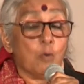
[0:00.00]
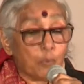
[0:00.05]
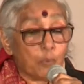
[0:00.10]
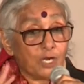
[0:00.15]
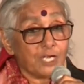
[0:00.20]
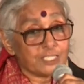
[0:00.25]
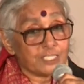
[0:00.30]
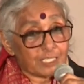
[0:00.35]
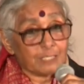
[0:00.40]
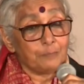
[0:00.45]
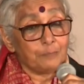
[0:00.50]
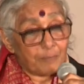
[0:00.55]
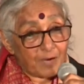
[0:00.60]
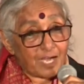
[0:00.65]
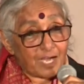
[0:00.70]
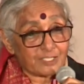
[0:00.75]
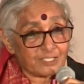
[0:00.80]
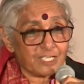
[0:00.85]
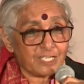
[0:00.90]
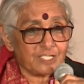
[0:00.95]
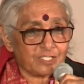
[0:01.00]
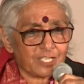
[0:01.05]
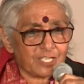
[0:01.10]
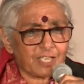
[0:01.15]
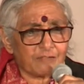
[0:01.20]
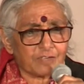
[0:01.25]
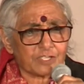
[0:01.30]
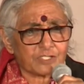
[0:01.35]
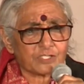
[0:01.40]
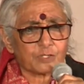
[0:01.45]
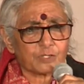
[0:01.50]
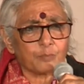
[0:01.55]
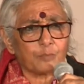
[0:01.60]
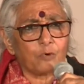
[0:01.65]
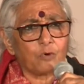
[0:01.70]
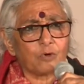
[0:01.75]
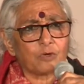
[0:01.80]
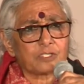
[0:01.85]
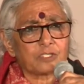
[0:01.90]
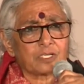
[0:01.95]
political parties gave us
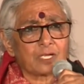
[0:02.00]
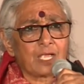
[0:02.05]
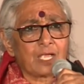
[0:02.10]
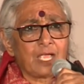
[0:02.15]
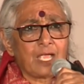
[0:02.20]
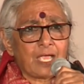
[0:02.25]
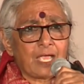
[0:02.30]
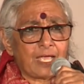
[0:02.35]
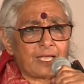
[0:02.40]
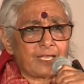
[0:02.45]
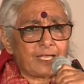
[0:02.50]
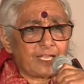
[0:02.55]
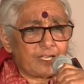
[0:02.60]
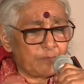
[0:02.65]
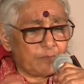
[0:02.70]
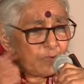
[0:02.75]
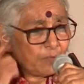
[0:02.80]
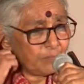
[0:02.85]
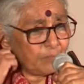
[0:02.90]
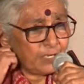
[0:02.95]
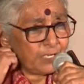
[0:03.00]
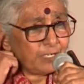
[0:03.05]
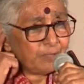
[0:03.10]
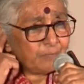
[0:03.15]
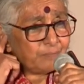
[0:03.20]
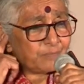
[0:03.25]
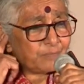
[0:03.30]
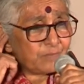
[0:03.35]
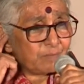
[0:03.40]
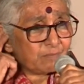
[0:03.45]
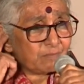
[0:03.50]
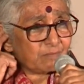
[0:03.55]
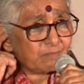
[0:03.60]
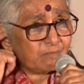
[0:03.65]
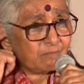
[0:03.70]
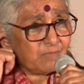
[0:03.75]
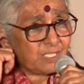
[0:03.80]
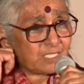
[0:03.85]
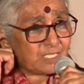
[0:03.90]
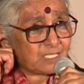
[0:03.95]
support, and I remember
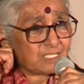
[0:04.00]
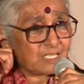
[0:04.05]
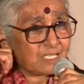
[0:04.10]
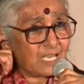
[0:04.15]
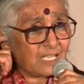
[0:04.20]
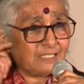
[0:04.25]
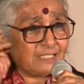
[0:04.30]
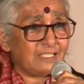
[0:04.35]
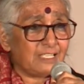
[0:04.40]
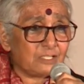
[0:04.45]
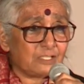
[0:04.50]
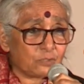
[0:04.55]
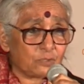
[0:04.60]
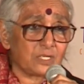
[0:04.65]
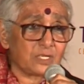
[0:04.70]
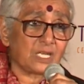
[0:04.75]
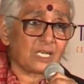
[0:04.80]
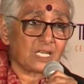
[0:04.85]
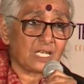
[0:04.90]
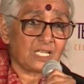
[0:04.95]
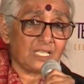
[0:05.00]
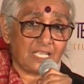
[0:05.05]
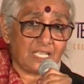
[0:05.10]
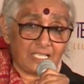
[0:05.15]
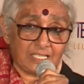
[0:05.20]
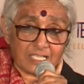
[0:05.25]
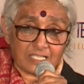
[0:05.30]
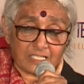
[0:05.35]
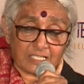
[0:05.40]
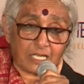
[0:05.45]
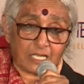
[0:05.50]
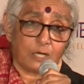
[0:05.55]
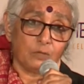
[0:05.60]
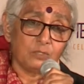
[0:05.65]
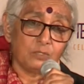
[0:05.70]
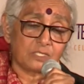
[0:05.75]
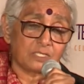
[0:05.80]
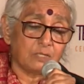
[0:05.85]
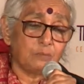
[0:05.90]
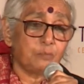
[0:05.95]
Missus Gandhi, Sonia Gandhi, in that
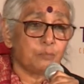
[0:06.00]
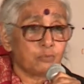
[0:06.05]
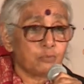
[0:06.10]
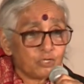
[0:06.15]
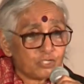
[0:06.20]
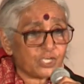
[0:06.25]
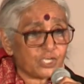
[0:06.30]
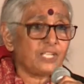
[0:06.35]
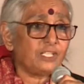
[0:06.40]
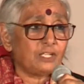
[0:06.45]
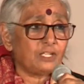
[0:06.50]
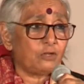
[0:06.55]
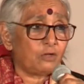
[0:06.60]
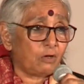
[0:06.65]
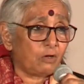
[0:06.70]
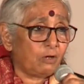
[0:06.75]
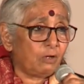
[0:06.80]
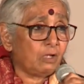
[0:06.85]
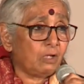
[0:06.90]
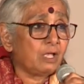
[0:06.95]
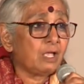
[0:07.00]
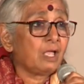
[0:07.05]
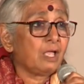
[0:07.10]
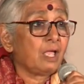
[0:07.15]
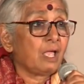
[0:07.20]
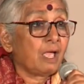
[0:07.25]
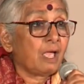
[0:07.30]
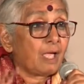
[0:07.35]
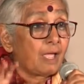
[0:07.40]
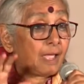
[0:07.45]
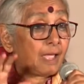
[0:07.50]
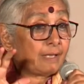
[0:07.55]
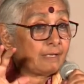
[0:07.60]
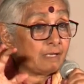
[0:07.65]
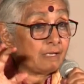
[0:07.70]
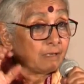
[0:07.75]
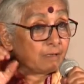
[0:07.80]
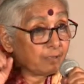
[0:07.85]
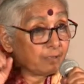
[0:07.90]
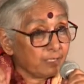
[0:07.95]
council pushing the law
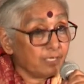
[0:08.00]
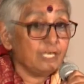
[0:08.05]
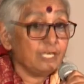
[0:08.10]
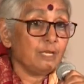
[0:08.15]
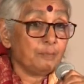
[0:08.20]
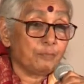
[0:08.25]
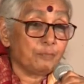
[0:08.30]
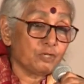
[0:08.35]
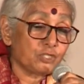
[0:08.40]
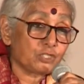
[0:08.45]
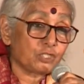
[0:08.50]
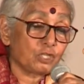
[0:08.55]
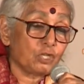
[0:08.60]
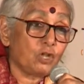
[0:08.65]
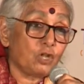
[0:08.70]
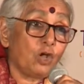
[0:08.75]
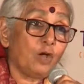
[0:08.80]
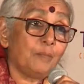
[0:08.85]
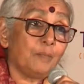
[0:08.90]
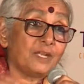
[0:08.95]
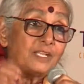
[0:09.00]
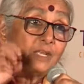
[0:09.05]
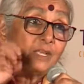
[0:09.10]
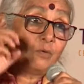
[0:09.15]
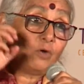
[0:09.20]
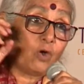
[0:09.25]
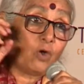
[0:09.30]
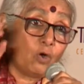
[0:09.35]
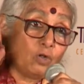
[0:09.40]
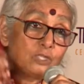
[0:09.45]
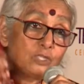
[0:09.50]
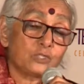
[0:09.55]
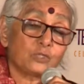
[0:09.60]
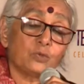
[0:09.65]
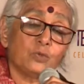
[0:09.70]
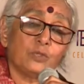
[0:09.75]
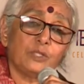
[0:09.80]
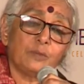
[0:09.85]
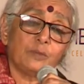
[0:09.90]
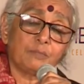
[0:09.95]
and really pushed the law, but there were
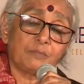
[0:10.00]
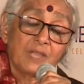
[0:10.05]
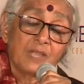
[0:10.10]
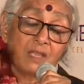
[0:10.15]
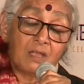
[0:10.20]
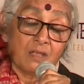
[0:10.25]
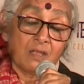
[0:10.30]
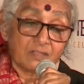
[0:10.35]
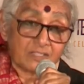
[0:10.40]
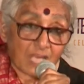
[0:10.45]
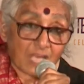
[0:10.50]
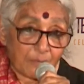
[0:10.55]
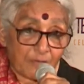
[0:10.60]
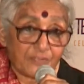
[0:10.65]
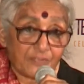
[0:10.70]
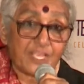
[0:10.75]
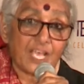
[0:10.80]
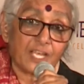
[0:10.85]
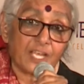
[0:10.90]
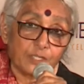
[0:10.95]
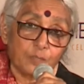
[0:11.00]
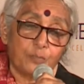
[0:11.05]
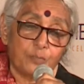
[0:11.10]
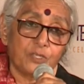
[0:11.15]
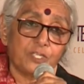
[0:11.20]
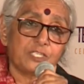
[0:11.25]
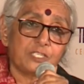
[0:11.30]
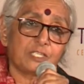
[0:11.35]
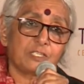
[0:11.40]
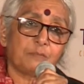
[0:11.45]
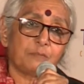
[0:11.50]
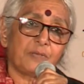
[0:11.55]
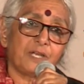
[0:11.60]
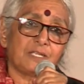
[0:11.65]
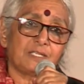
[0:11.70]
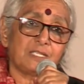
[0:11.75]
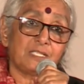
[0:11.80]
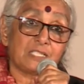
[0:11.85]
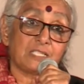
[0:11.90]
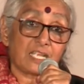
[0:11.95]
also the, some of the other political
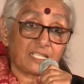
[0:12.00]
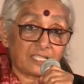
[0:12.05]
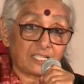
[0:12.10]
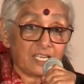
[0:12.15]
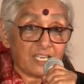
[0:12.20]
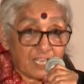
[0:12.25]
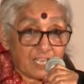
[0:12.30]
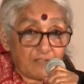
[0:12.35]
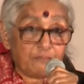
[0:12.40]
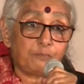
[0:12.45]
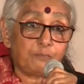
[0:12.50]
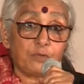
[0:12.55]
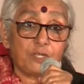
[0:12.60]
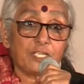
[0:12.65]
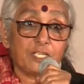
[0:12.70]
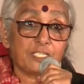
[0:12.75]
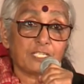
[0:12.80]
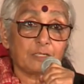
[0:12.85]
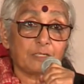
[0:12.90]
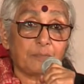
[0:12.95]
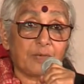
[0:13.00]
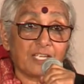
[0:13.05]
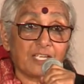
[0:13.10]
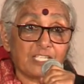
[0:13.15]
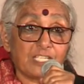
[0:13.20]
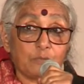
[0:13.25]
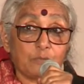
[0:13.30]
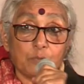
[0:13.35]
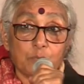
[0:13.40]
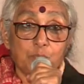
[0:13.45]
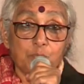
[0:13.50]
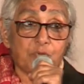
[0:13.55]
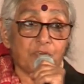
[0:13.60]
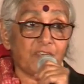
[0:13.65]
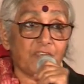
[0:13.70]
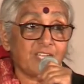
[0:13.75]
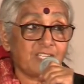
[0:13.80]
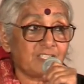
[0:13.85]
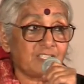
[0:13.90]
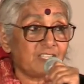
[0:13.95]
parties, like the left political parties, which
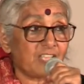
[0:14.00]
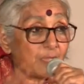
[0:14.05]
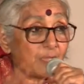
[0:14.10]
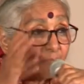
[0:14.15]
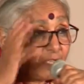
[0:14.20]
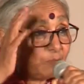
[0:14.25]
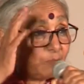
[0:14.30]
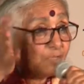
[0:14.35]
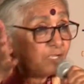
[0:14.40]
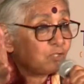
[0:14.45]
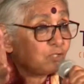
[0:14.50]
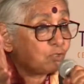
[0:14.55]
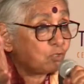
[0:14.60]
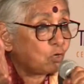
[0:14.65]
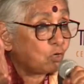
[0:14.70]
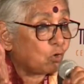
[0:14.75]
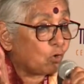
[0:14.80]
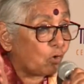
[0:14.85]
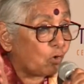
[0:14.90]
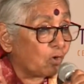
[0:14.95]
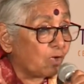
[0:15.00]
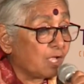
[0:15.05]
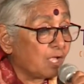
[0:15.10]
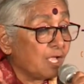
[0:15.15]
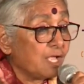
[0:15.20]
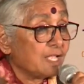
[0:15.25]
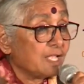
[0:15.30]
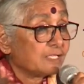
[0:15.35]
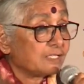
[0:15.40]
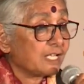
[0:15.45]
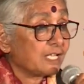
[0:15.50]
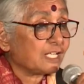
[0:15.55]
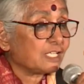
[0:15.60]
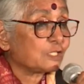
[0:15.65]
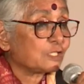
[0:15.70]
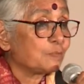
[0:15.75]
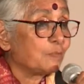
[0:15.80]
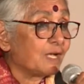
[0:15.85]
prevented the amendment to the law. Six